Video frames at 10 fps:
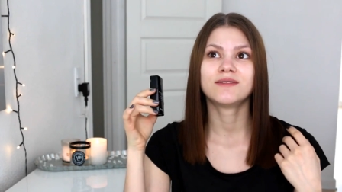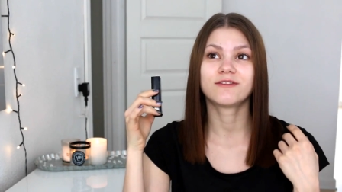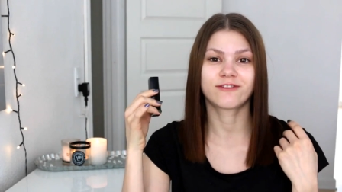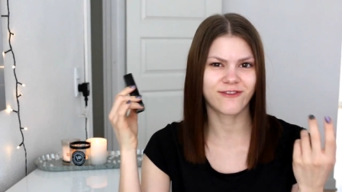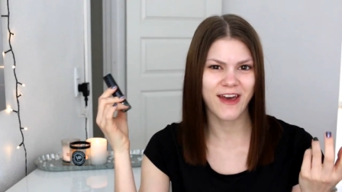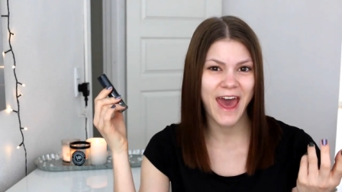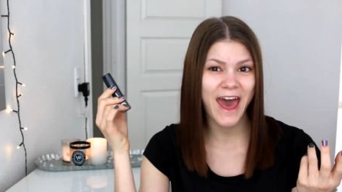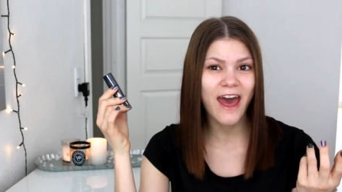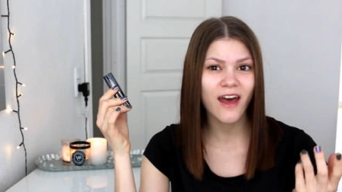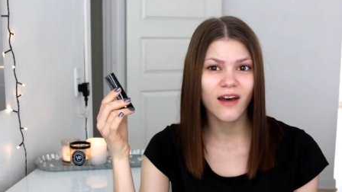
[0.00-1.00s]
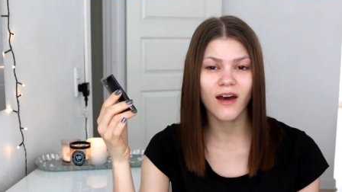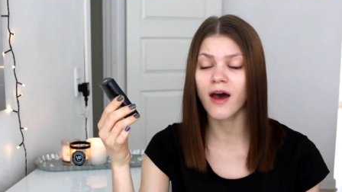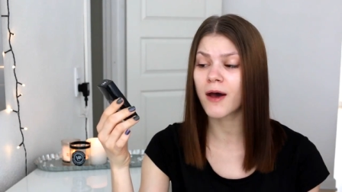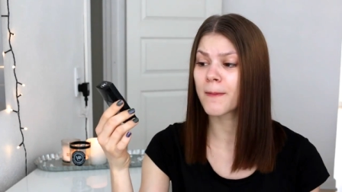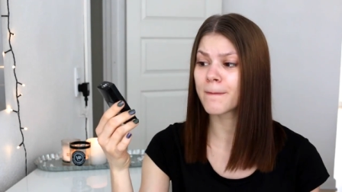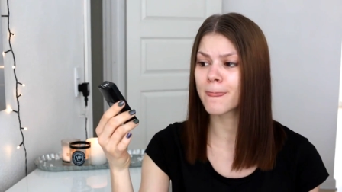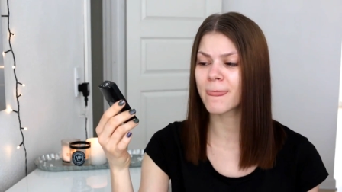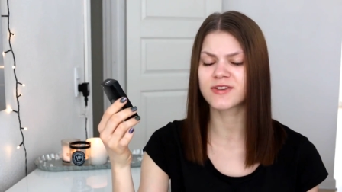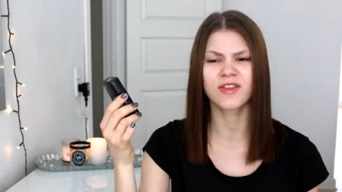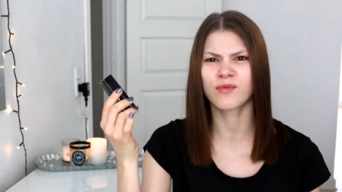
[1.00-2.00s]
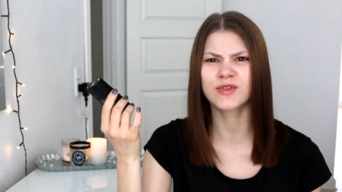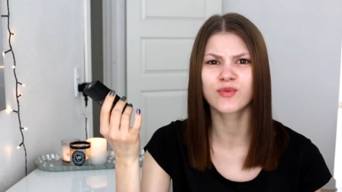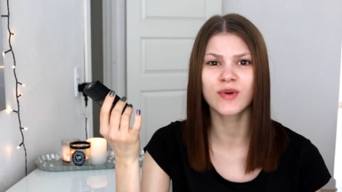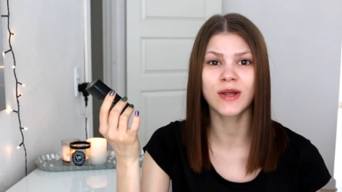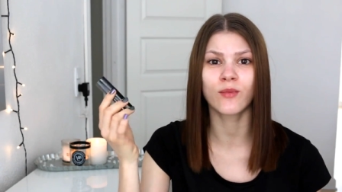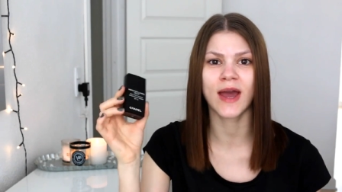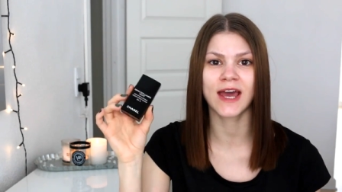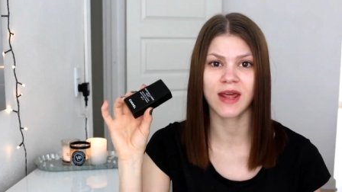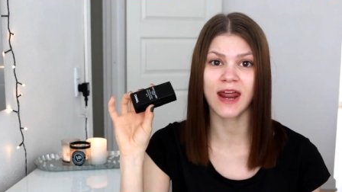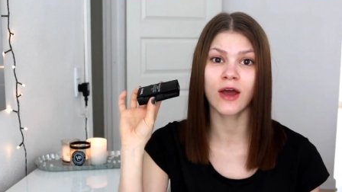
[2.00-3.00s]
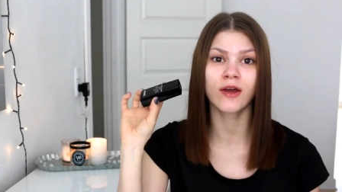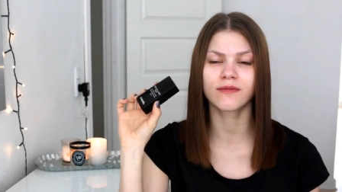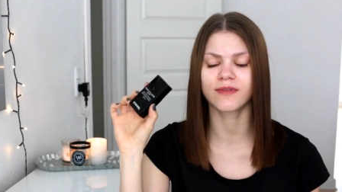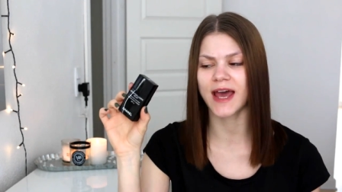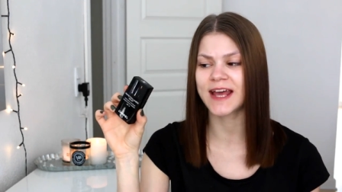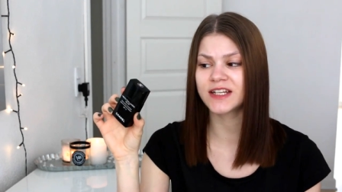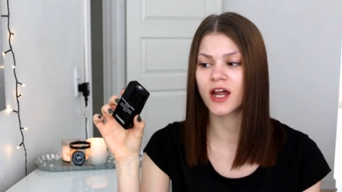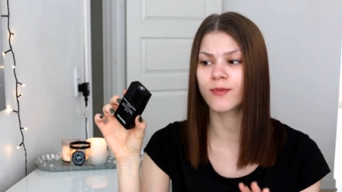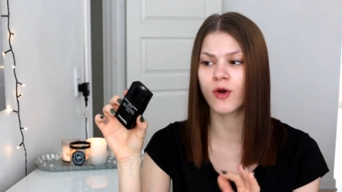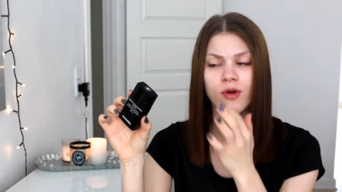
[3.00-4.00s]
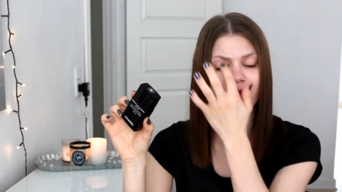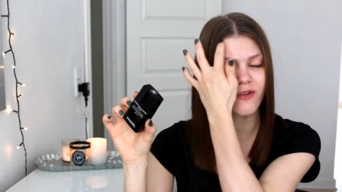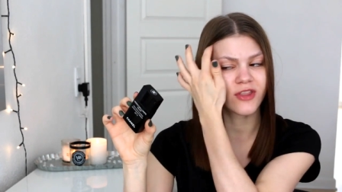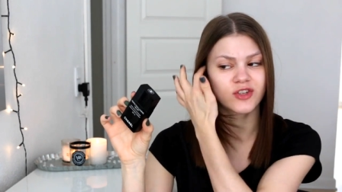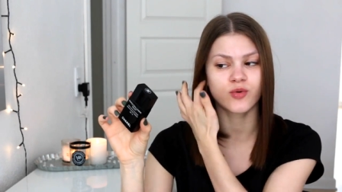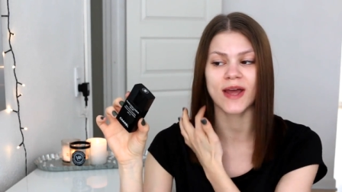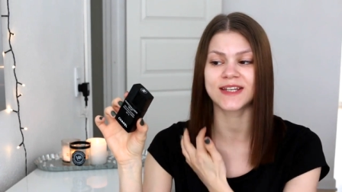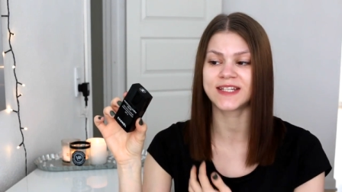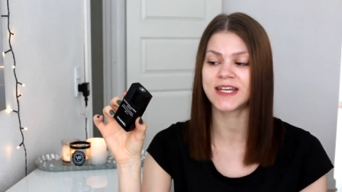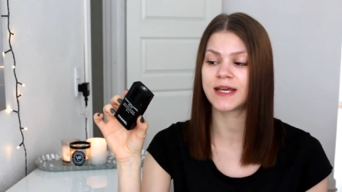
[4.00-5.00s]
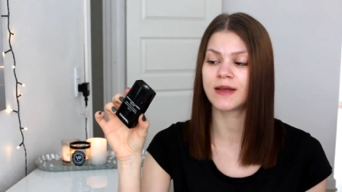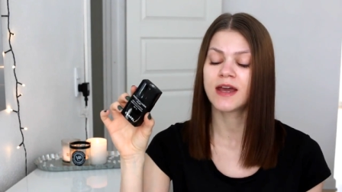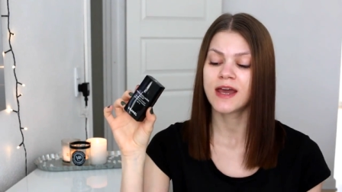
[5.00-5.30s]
fair. Um, so that was really weird. And I ended up going for the 20